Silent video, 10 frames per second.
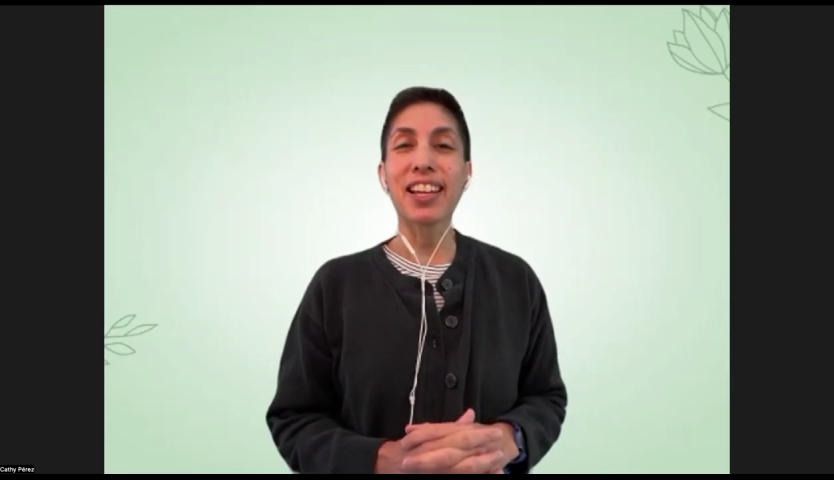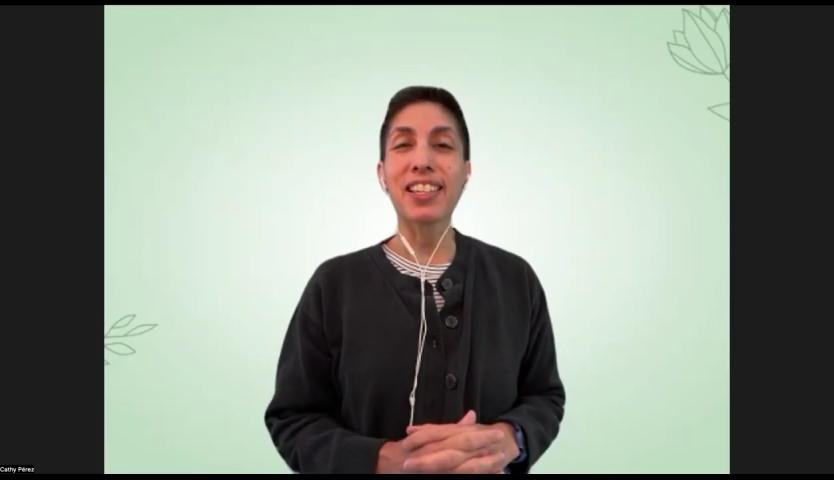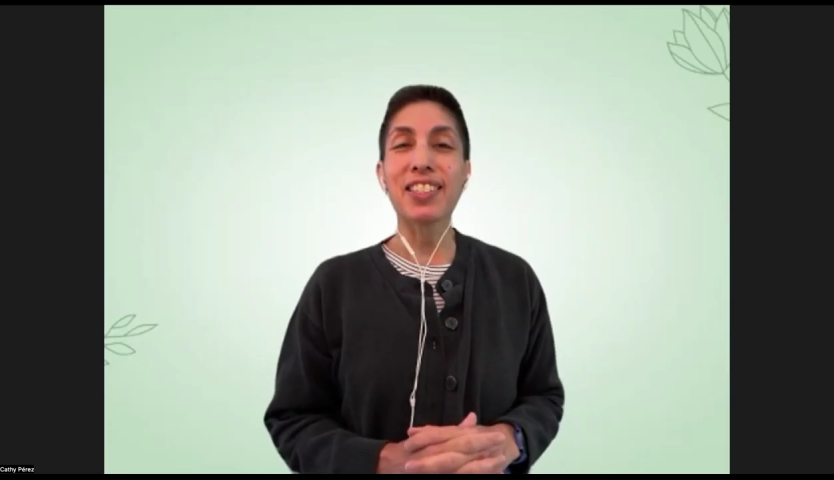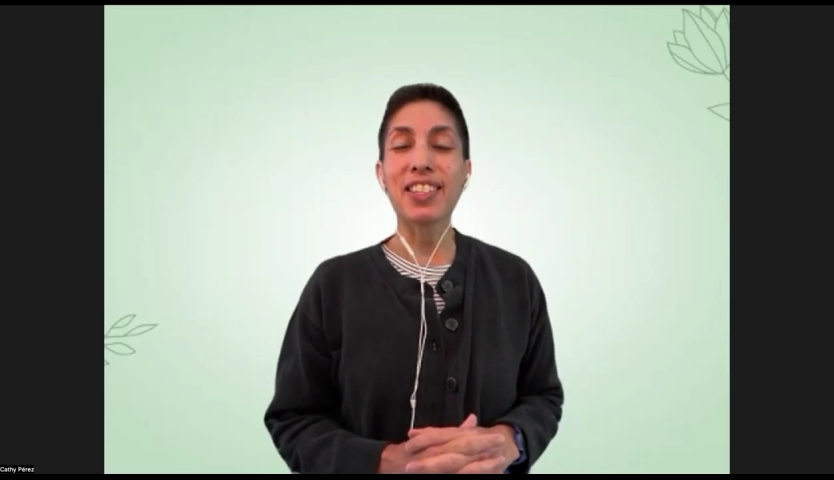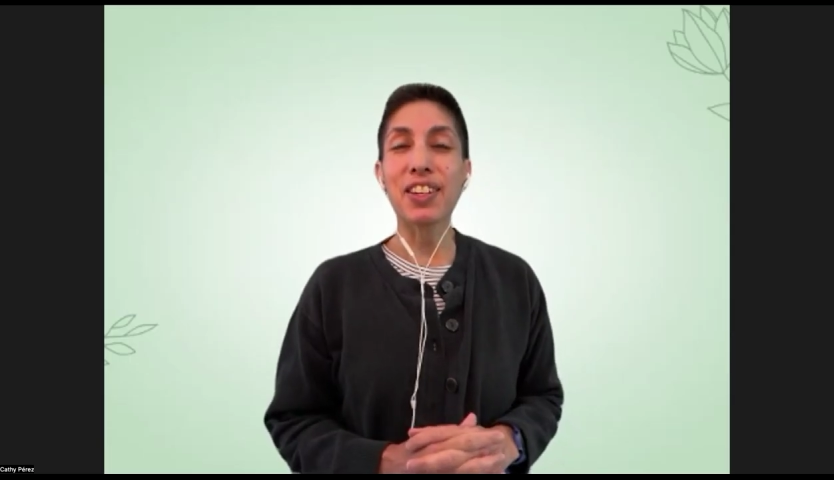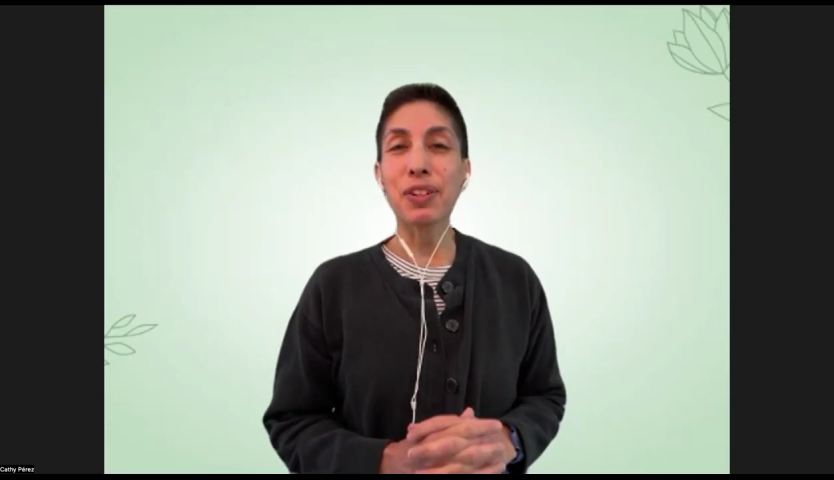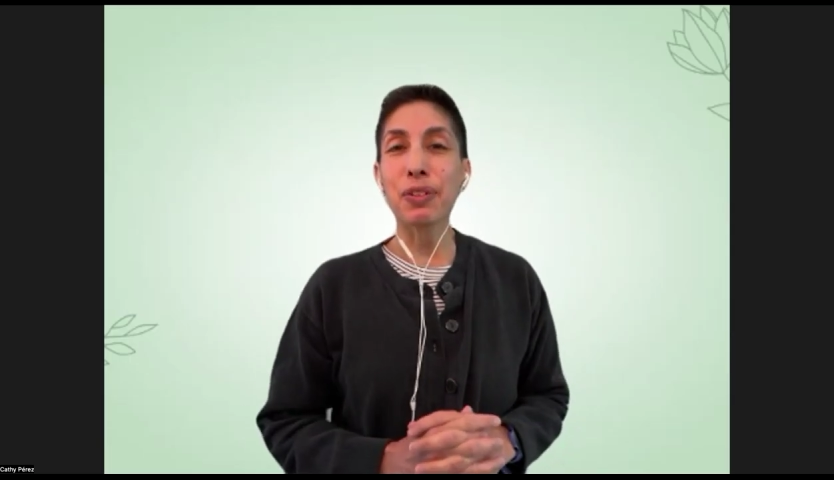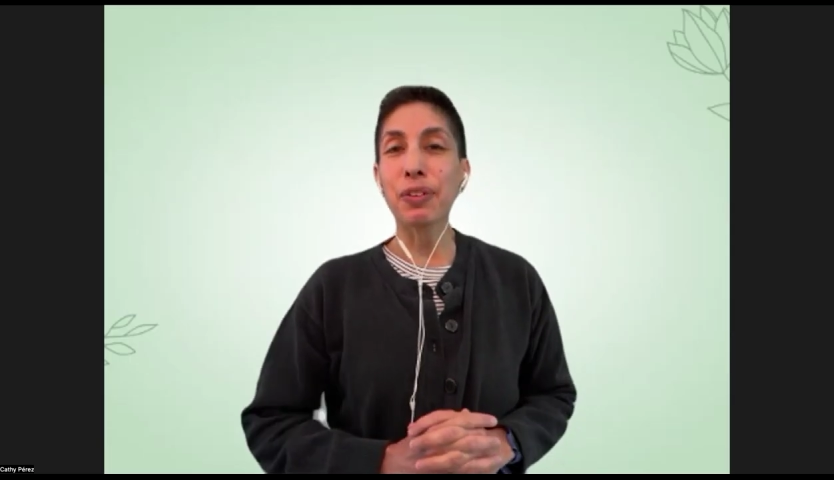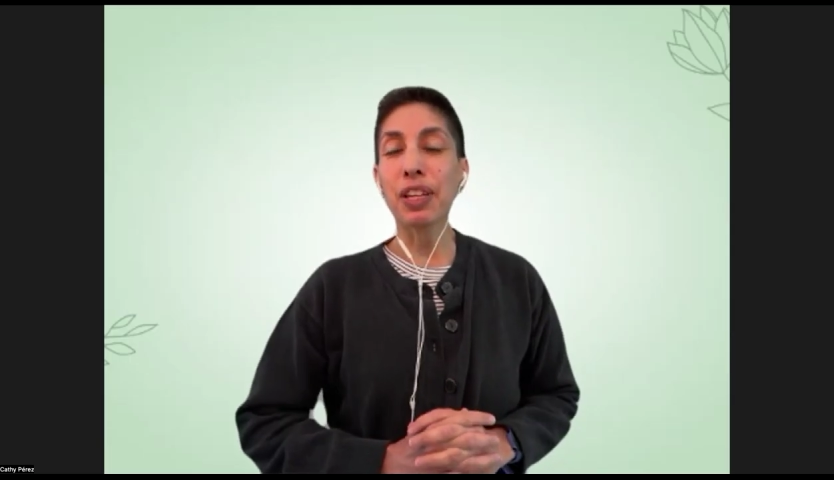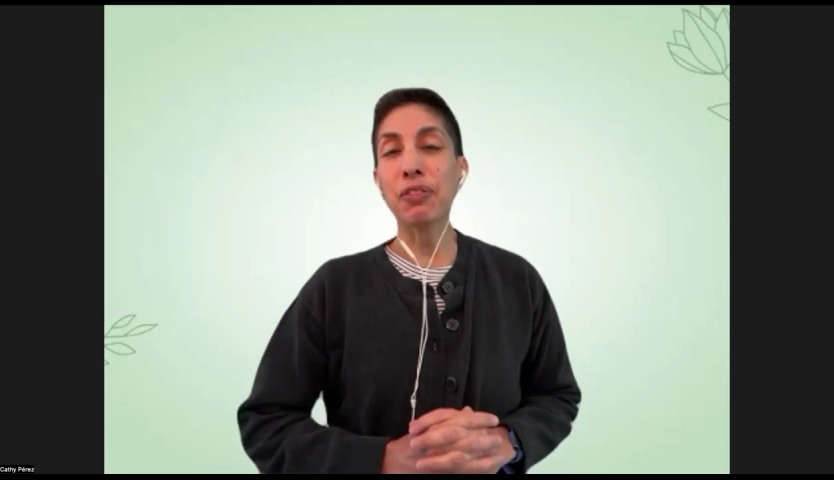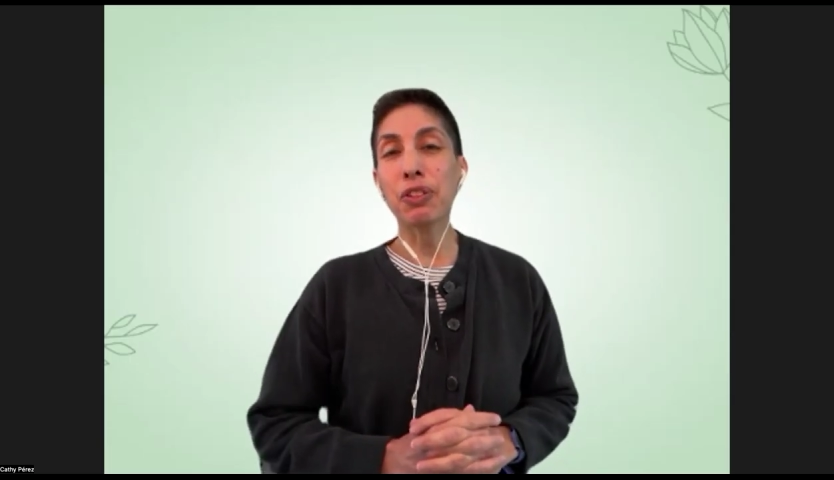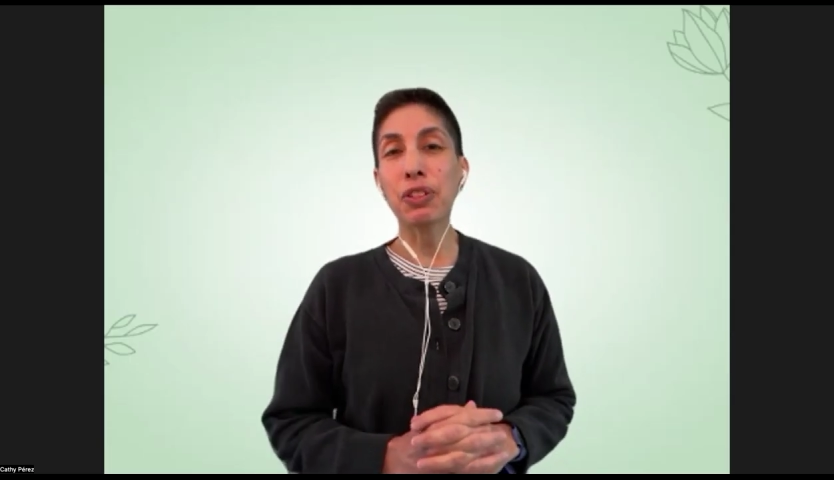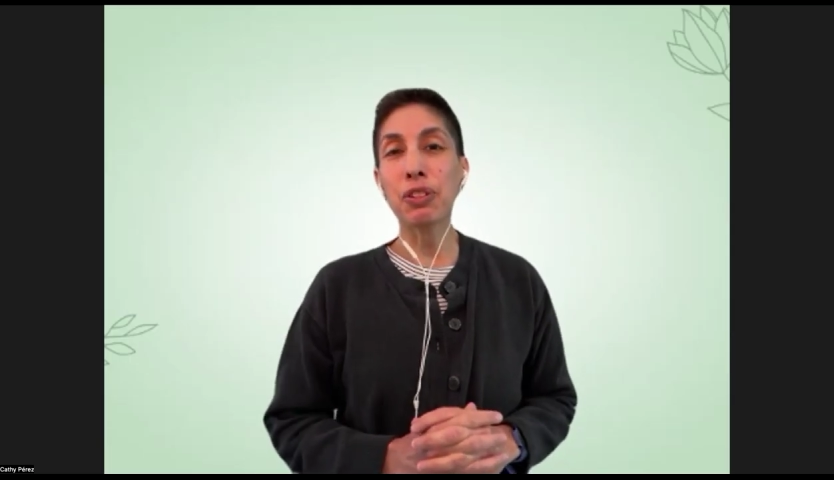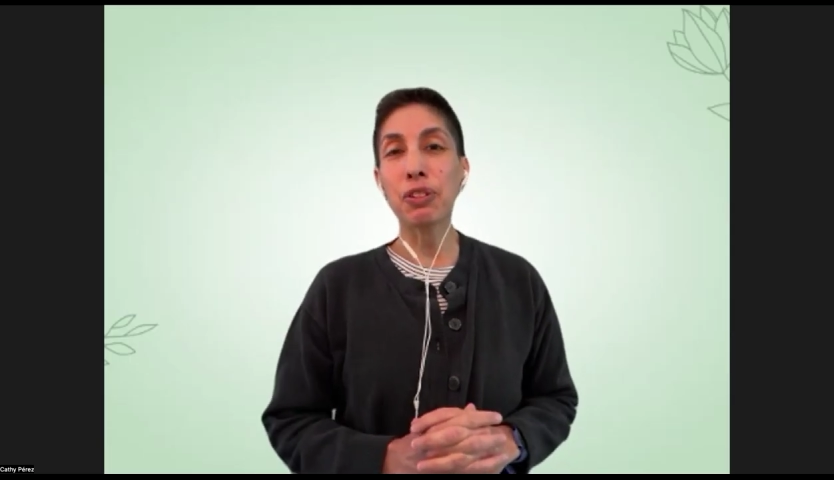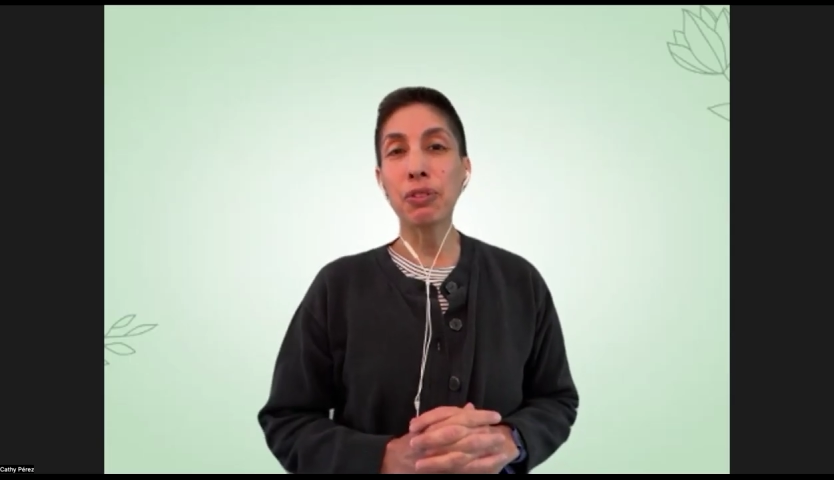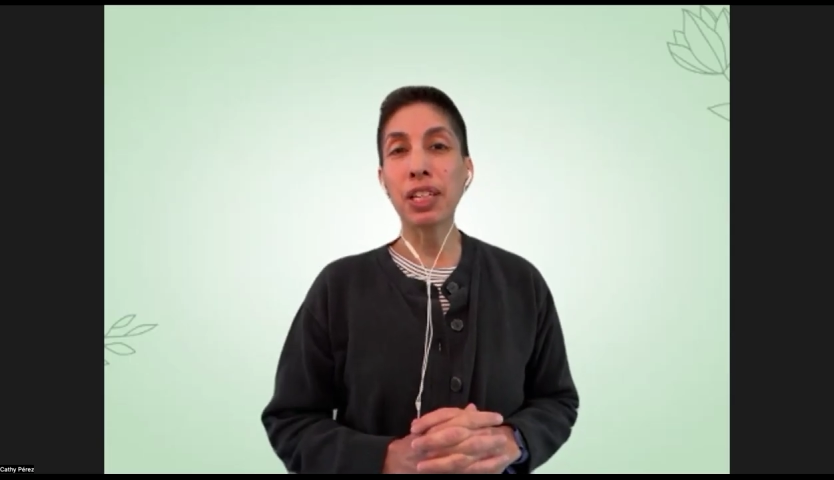So if you're new